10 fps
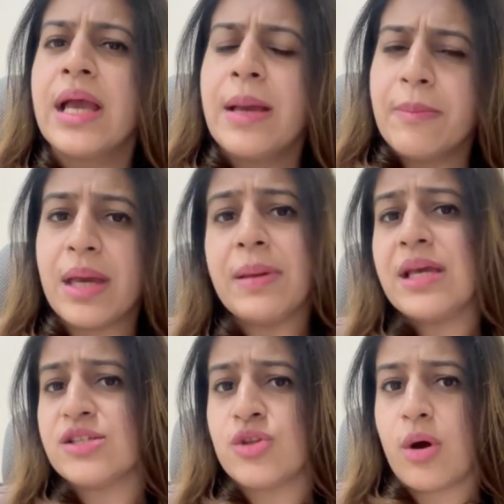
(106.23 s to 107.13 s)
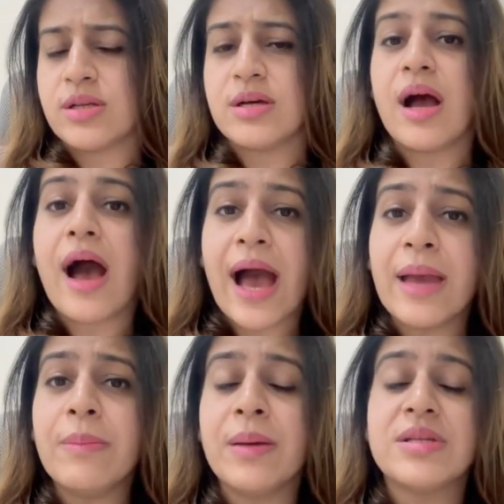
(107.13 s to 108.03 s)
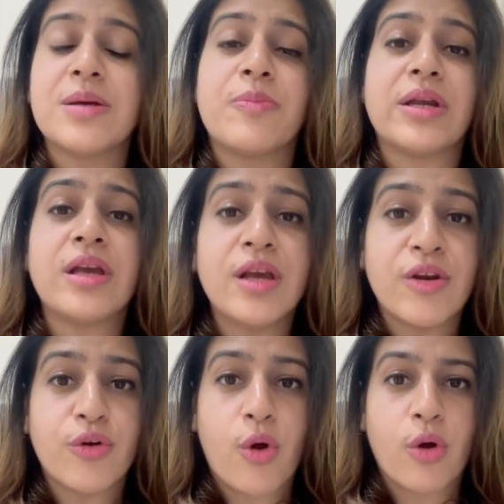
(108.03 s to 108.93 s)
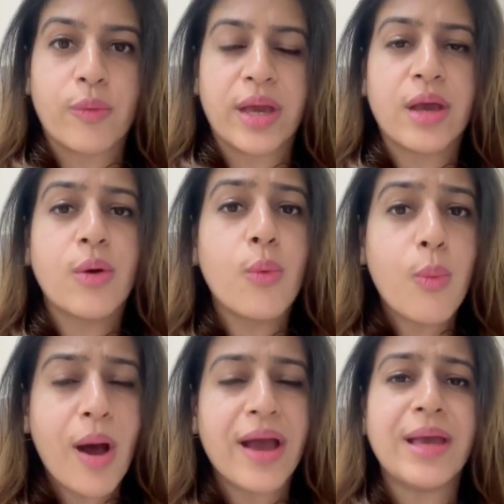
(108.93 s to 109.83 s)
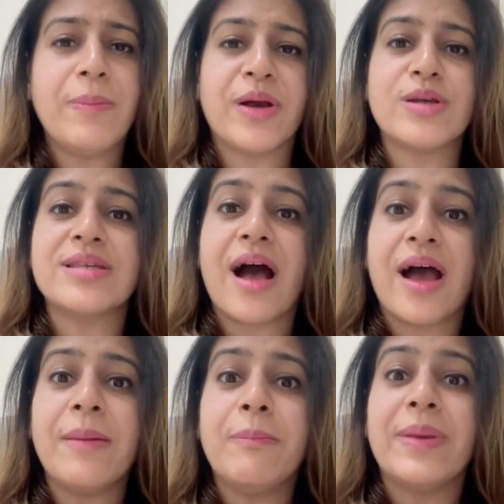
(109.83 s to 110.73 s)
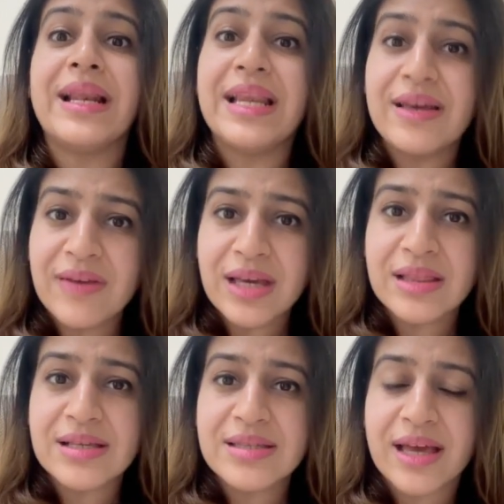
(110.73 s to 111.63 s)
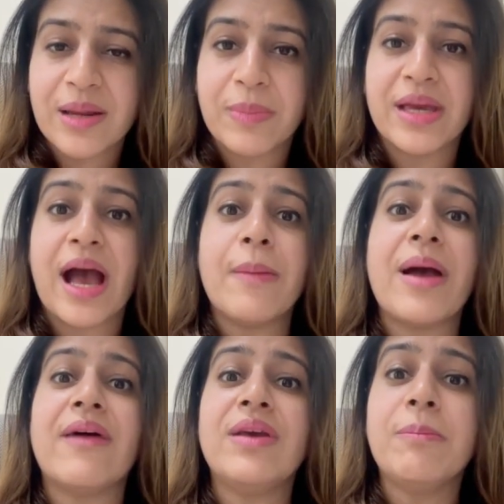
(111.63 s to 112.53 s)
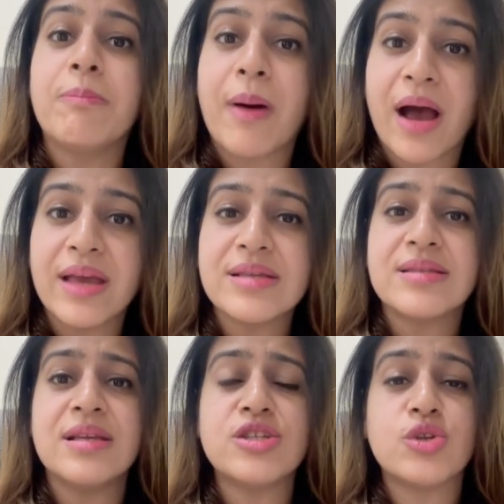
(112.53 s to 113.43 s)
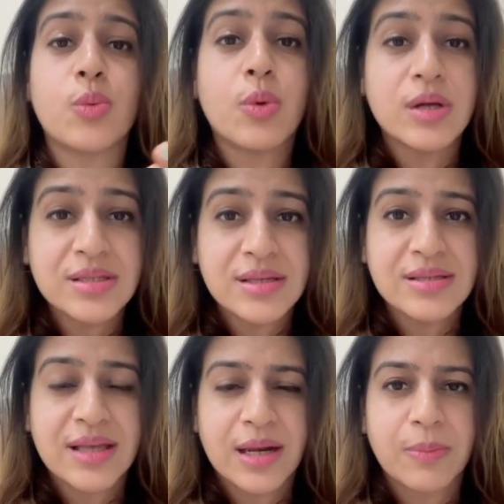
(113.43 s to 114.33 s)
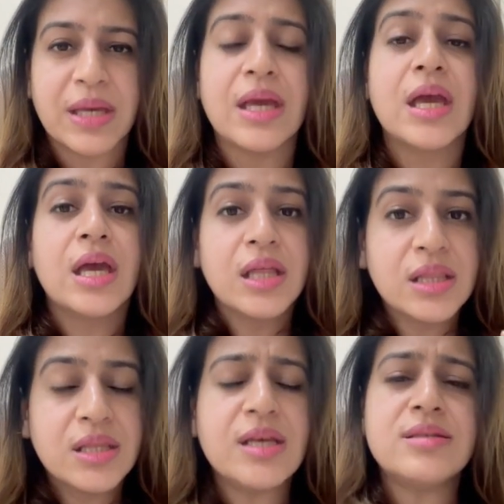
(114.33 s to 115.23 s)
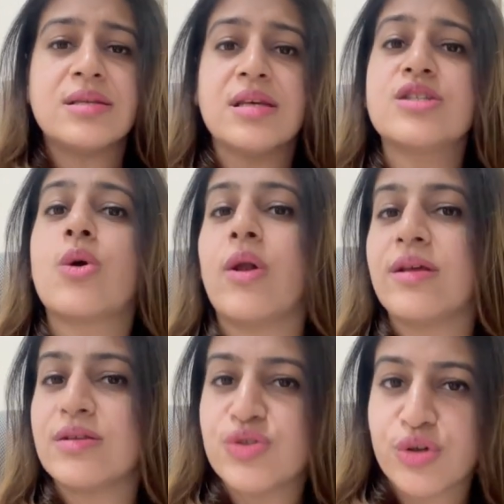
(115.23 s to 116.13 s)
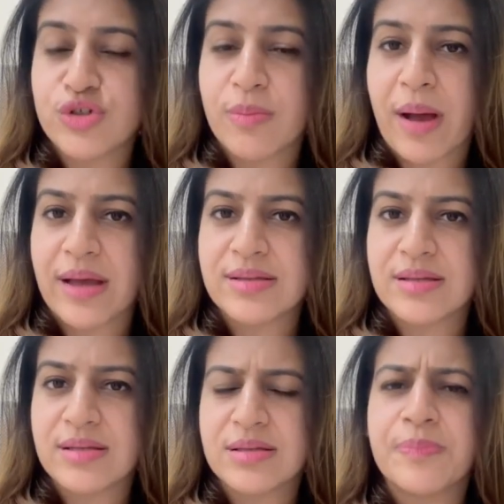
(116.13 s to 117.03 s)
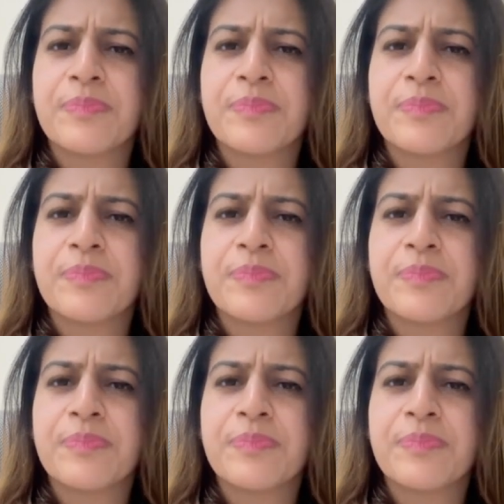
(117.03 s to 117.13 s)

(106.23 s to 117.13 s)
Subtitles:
Maybe he is not. I am interpreting in a wrong way. Why? Because I am believing in this therapy. I am having biasness towards this therapy. This is called a researcher biasness.